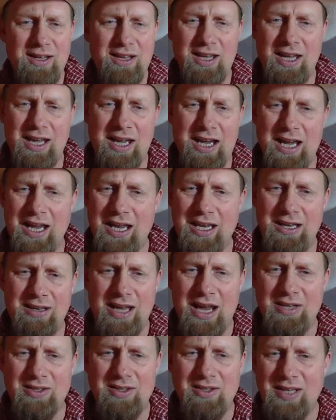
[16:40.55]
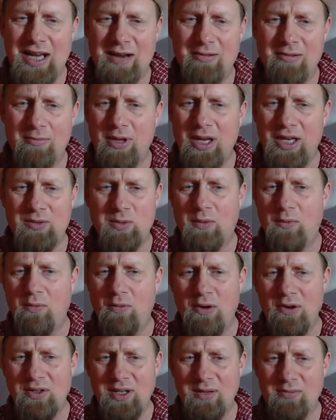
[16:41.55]
And that's the time and place we
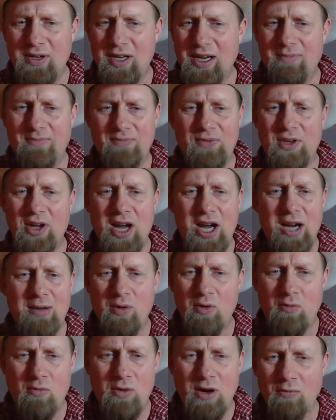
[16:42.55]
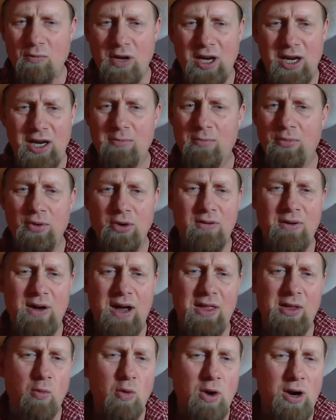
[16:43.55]
force them to talk about one way to improve
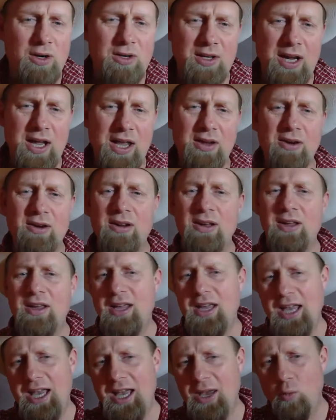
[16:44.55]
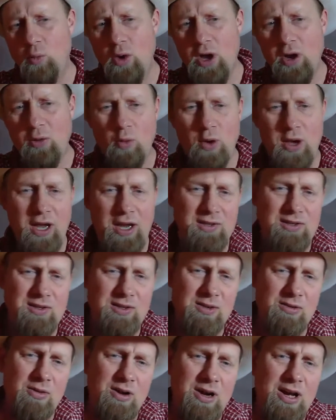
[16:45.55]
how they work together and one way
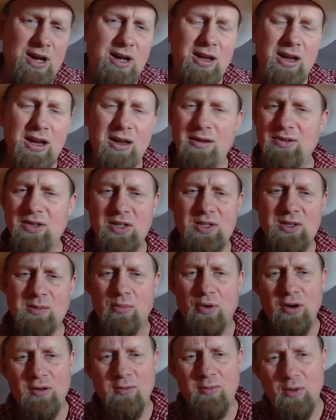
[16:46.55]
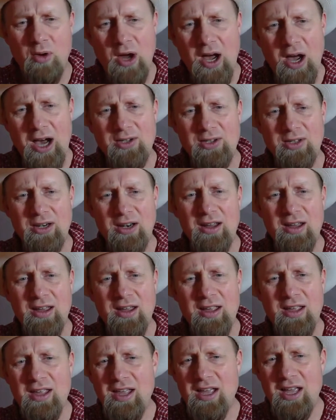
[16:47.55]
to just improve production.
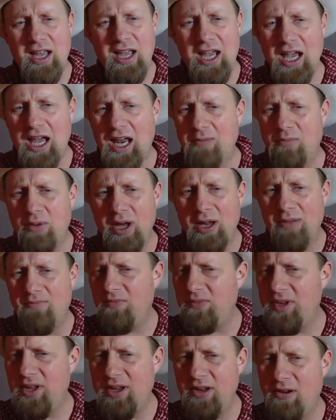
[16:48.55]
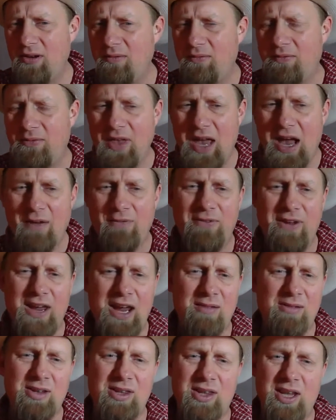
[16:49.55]
But for that
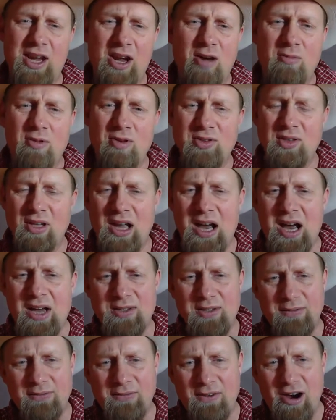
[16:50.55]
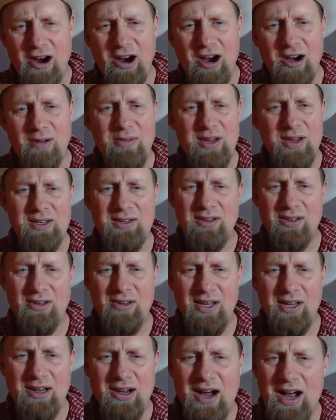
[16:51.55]
family, they almost lost the farm until
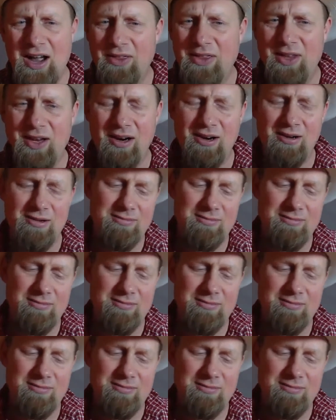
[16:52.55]
they got there.